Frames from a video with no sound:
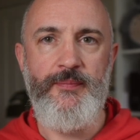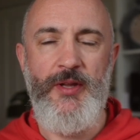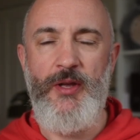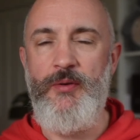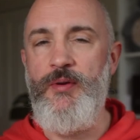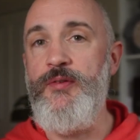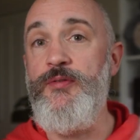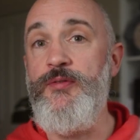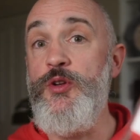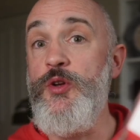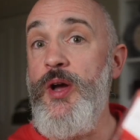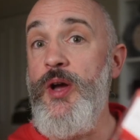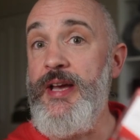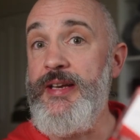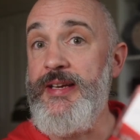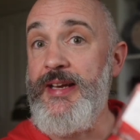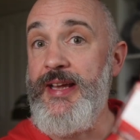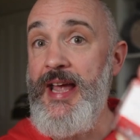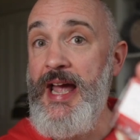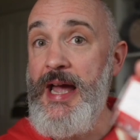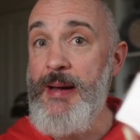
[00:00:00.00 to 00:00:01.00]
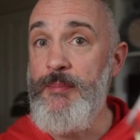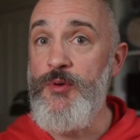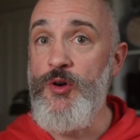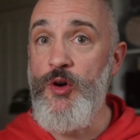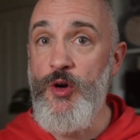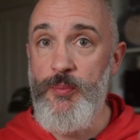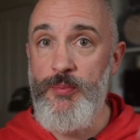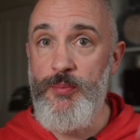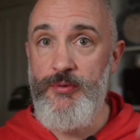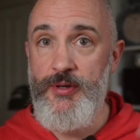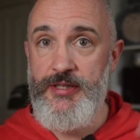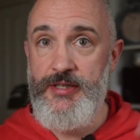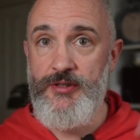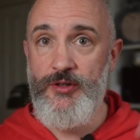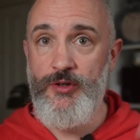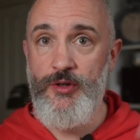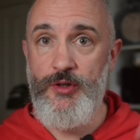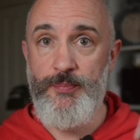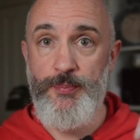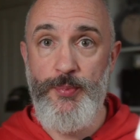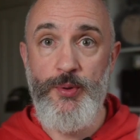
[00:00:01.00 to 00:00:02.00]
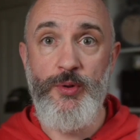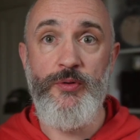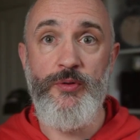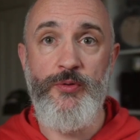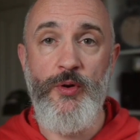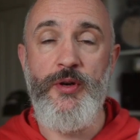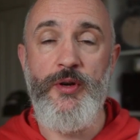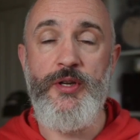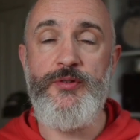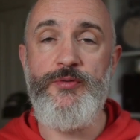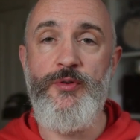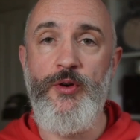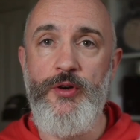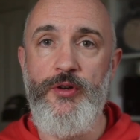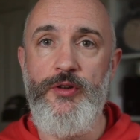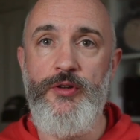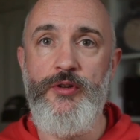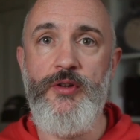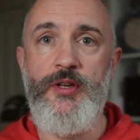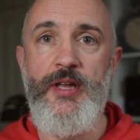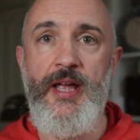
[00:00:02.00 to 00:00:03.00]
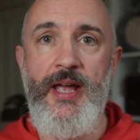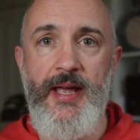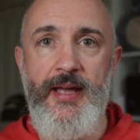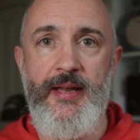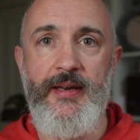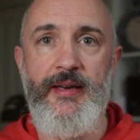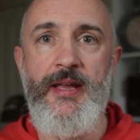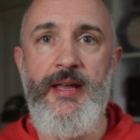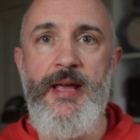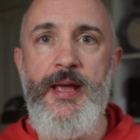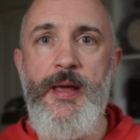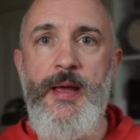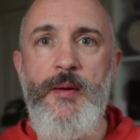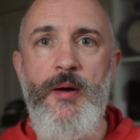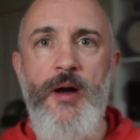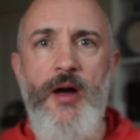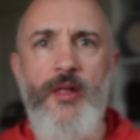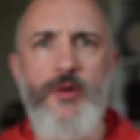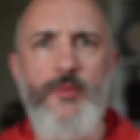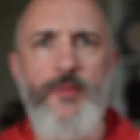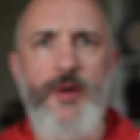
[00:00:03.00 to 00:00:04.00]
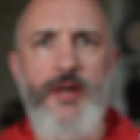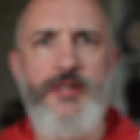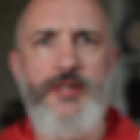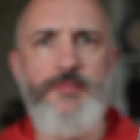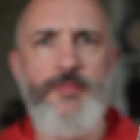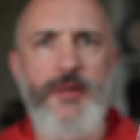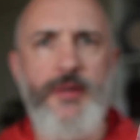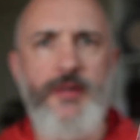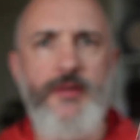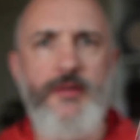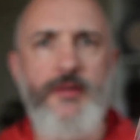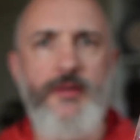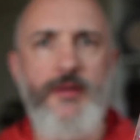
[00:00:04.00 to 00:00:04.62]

Now, if you had a camera operator who could pull focus for you, you can. Otherwise, but